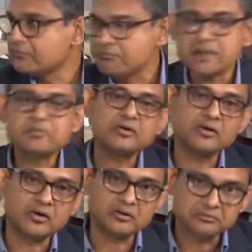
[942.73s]
maybe
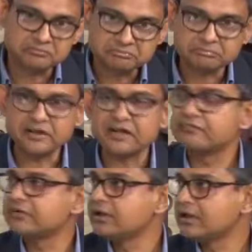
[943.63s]
on
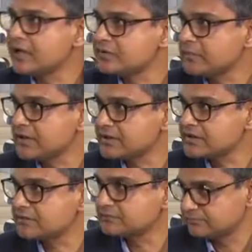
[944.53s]
behavioral aspects
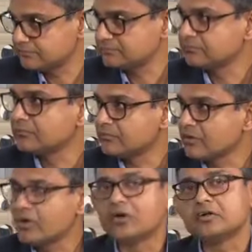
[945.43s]

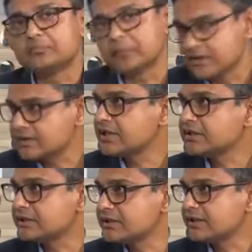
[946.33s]
on
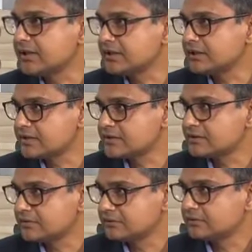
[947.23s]
presentation skills
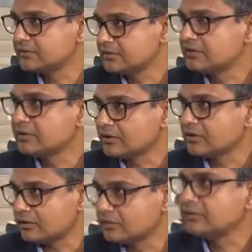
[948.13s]

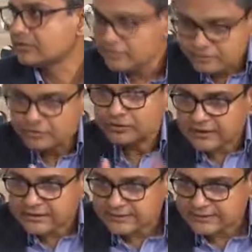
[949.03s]
okay so
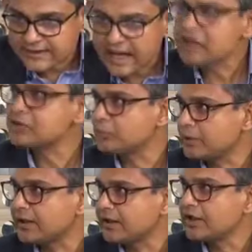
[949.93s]
that
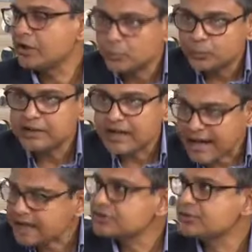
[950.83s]
way we
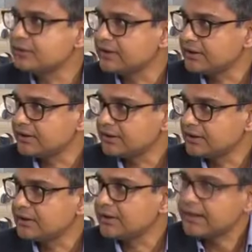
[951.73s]
actually
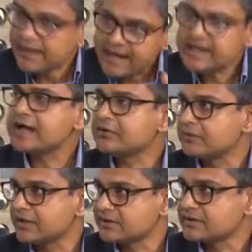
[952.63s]
can
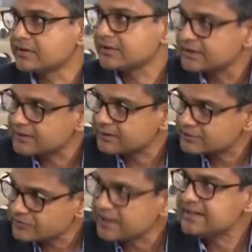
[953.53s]
address the
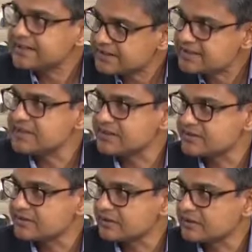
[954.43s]
training
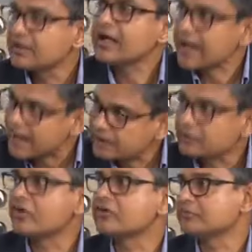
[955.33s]
needs
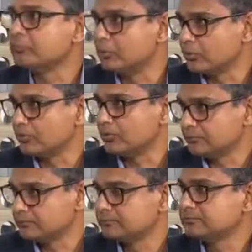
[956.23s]
across board.
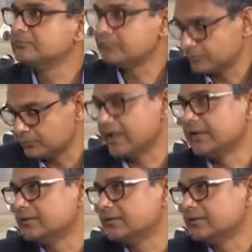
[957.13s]
Across board. Right.